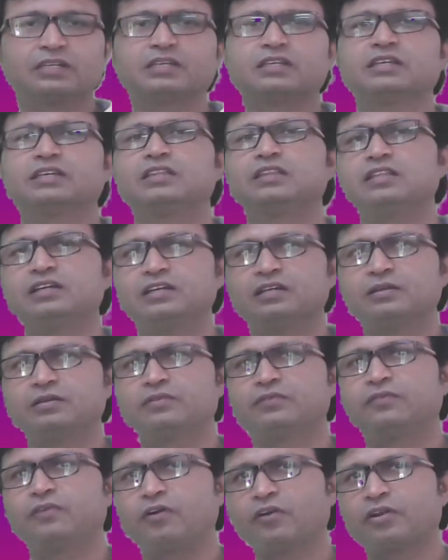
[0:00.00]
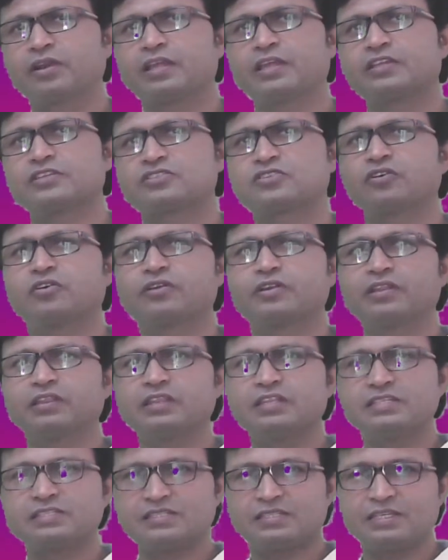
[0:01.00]
in the forest or
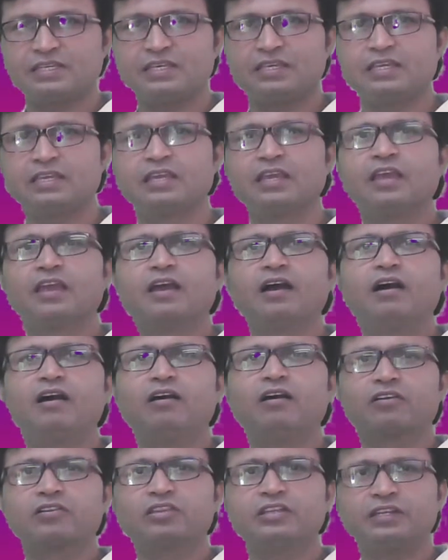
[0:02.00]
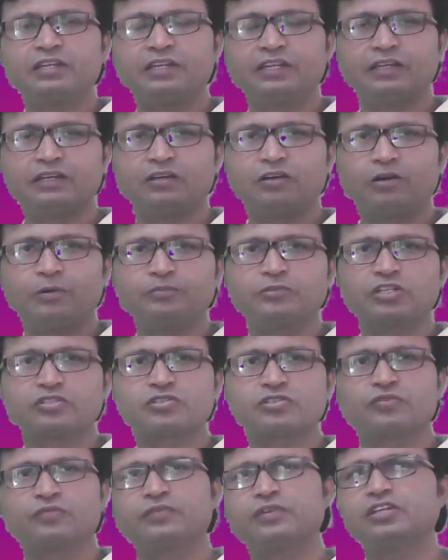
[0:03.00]
in the sea or the
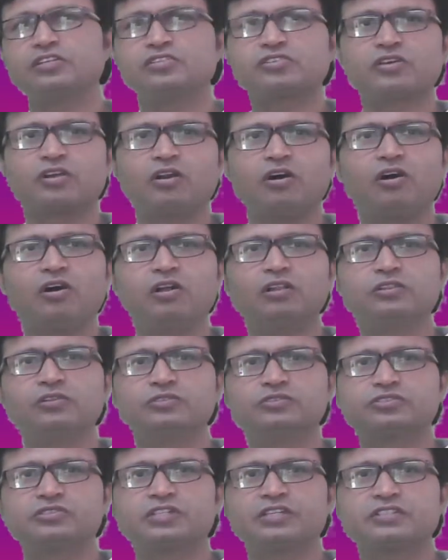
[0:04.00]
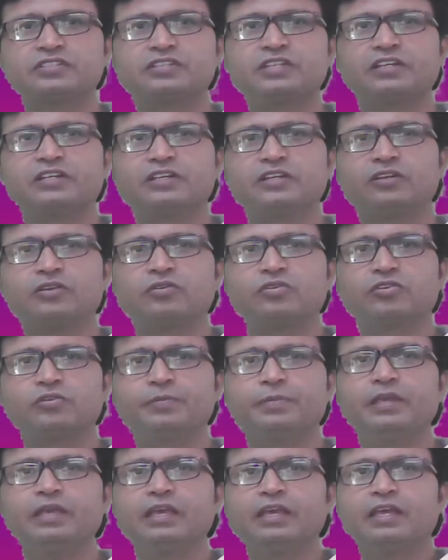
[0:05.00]
objects of nature, all those things they turn out to
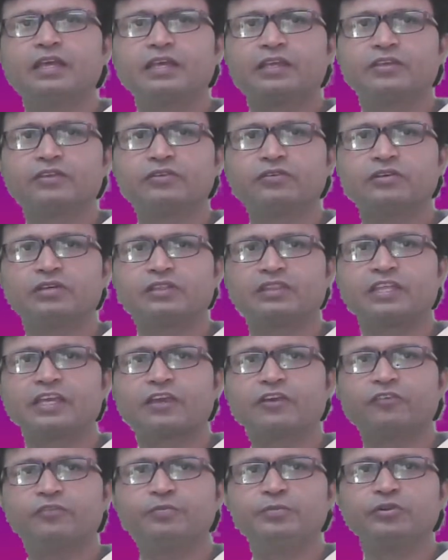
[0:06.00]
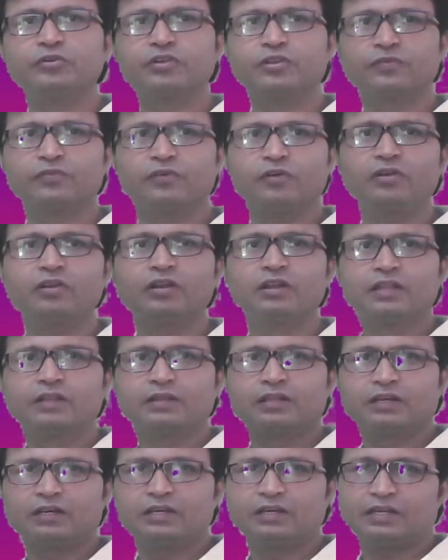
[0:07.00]
be a thing of beauty for
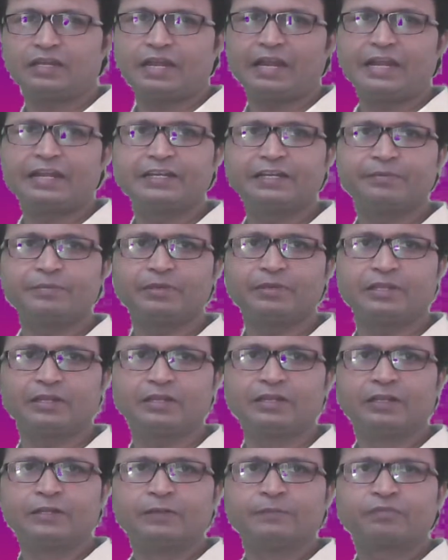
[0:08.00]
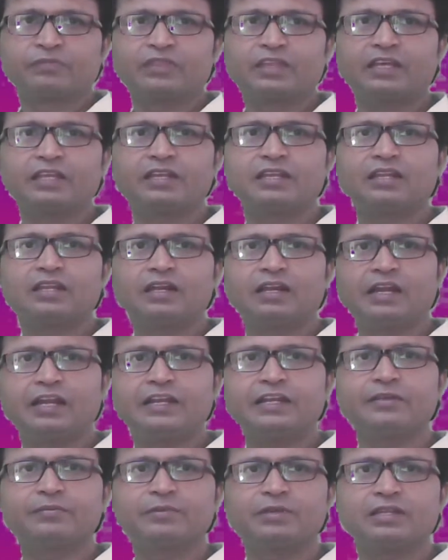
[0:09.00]
Endymion. Then
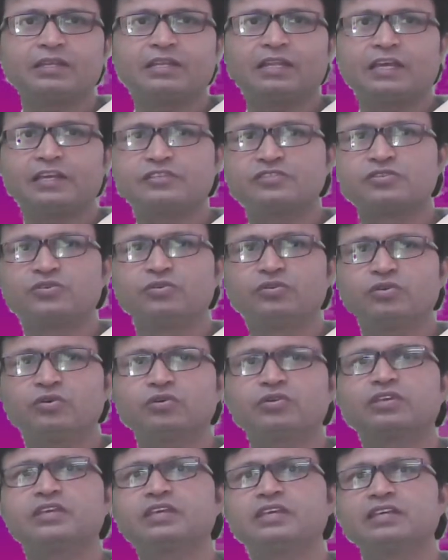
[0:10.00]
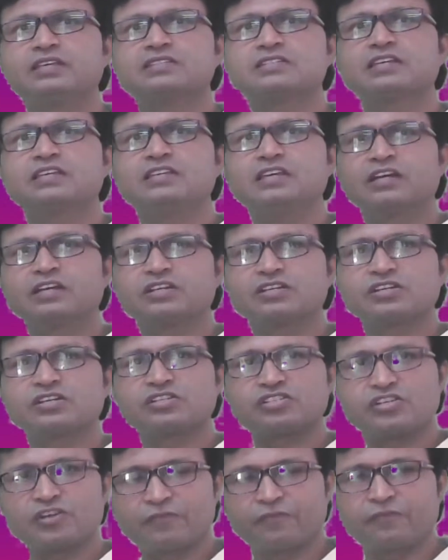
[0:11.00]
Endymion, as you know, he is a young
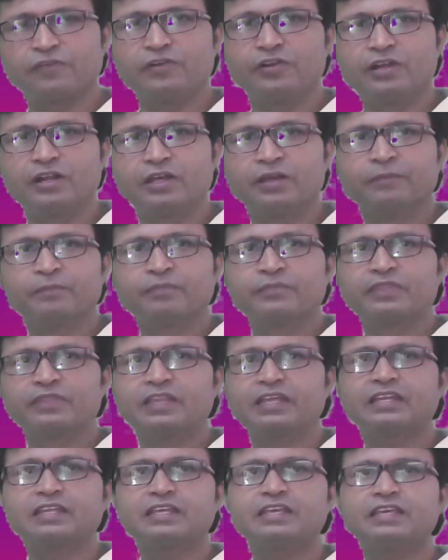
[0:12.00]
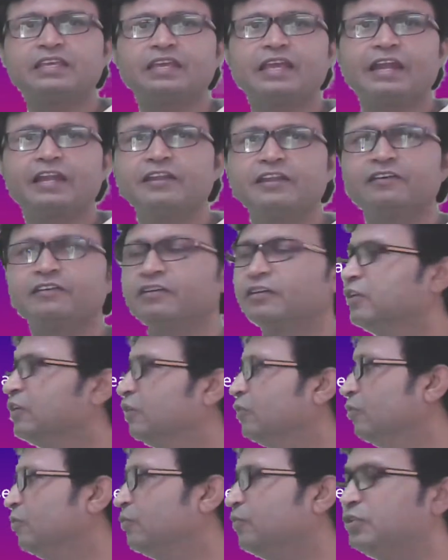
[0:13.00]
shepherd. Then he had a
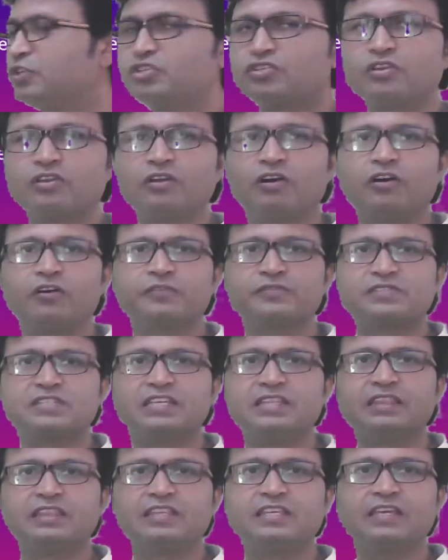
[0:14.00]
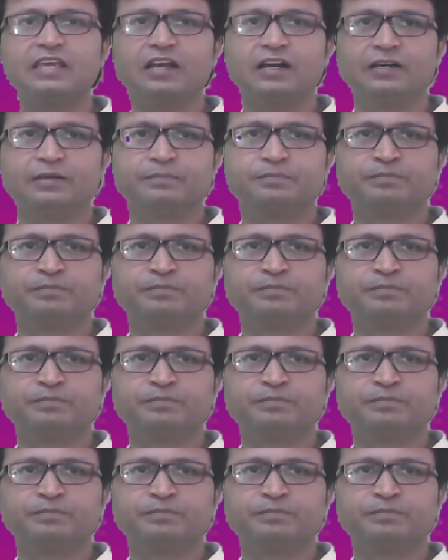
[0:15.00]
vision of Cynthia.